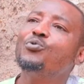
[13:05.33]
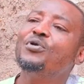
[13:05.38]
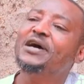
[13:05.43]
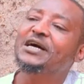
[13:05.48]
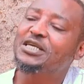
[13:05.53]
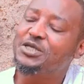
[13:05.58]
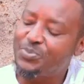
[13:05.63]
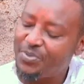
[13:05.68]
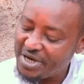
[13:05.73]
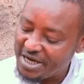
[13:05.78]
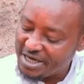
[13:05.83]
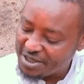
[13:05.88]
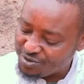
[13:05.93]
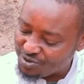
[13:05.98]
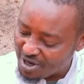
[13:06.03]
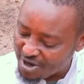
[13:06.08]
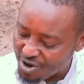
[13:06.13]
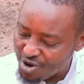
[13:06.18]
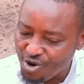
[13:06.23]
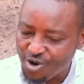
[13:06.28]
could explain
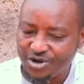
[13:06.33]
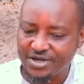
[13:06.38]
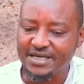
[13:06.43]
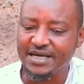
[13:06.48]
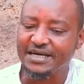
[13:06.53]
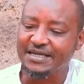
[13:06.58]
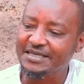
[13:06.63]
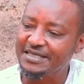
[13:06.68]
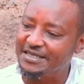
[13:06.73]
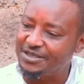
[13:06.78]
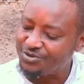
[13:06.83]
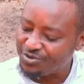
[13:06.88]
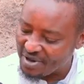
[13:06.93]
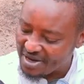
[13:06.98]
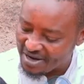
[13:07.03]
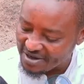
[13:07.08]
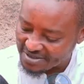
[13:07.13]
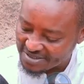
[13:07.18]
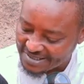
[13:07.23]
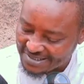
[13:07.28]
to a doctor kitu
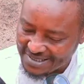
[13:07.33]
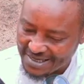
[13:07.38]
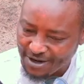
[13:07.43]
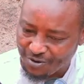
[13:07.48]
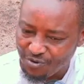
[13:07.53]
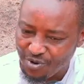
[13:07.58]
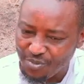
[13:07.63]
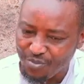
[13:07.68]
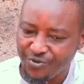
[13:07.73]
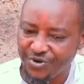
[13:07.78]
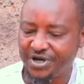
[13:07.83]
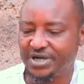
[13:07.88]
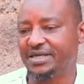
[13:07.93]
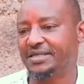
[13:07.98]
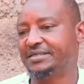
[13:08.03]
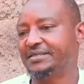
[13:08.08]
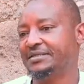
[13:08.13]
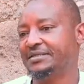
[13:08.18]
anasikia kwa mwili,